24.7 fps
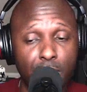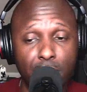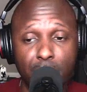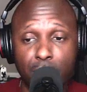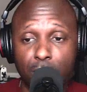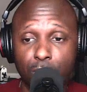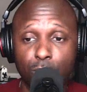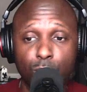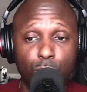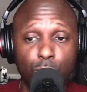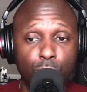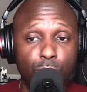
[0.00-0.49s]

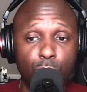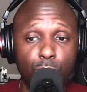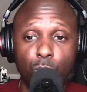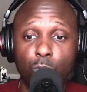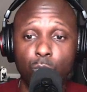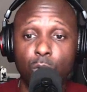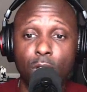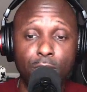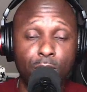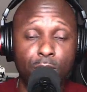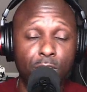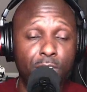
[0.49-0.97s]

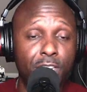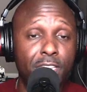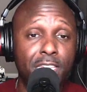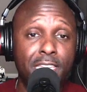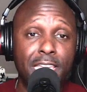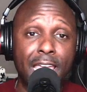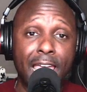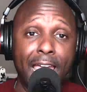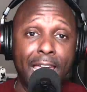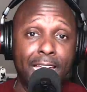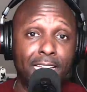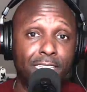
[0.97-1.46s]
Whether
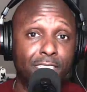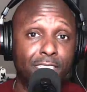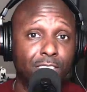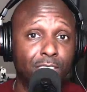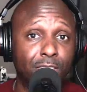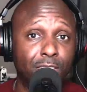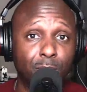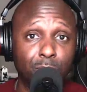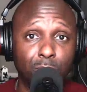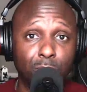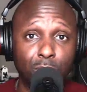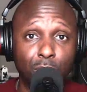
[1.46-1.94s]
he has
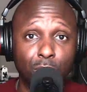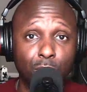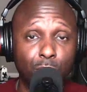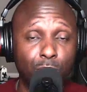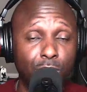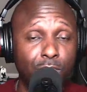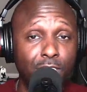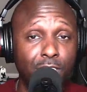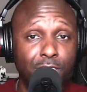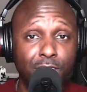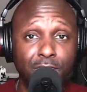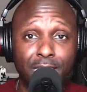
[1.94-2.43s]
something or
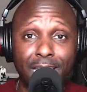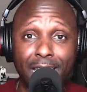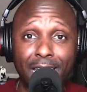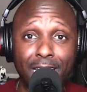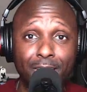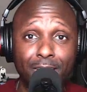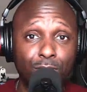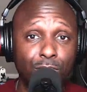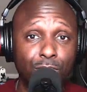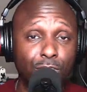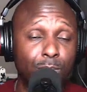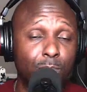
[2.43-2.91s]
doesn't
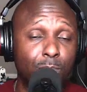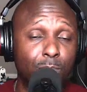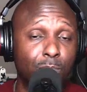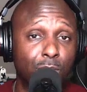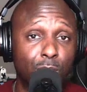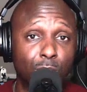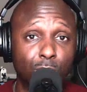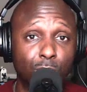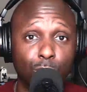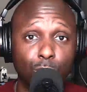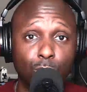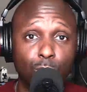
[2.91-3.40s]
have
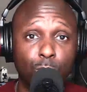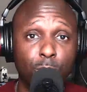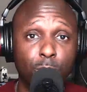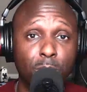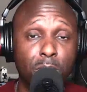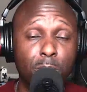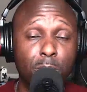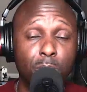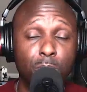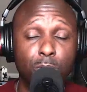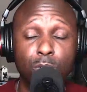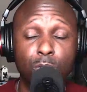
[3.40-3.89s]
something on those
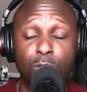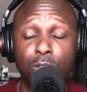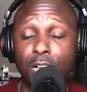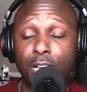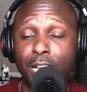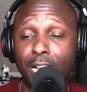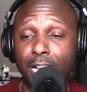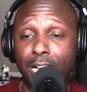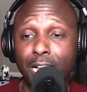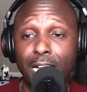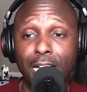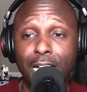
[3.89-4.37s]
people,
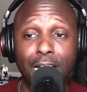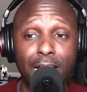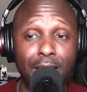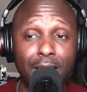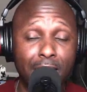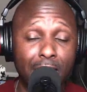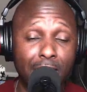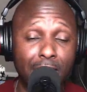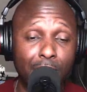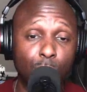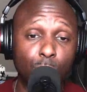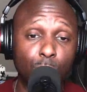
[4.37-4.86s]

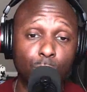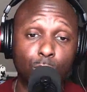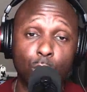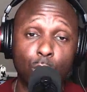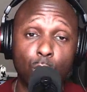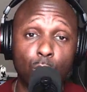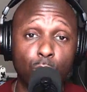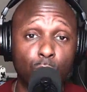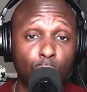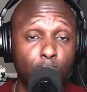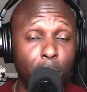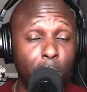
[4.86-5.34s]
I don't
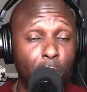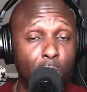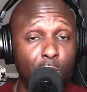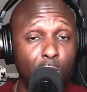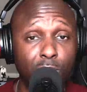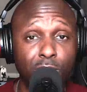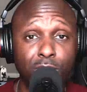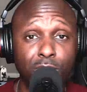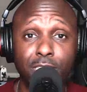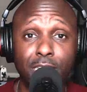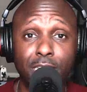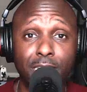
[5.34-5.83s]
know.
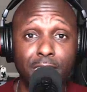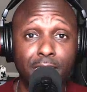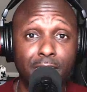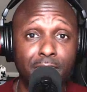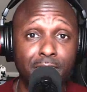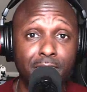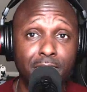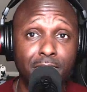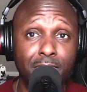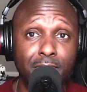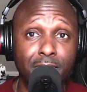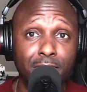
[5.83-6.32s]
Reports say that
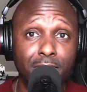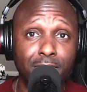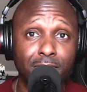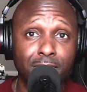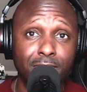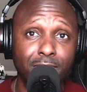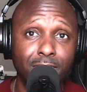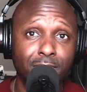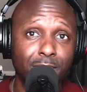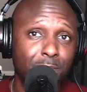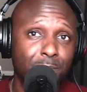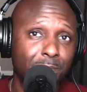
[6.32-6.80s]
he
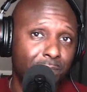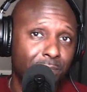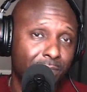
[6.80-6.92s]
does.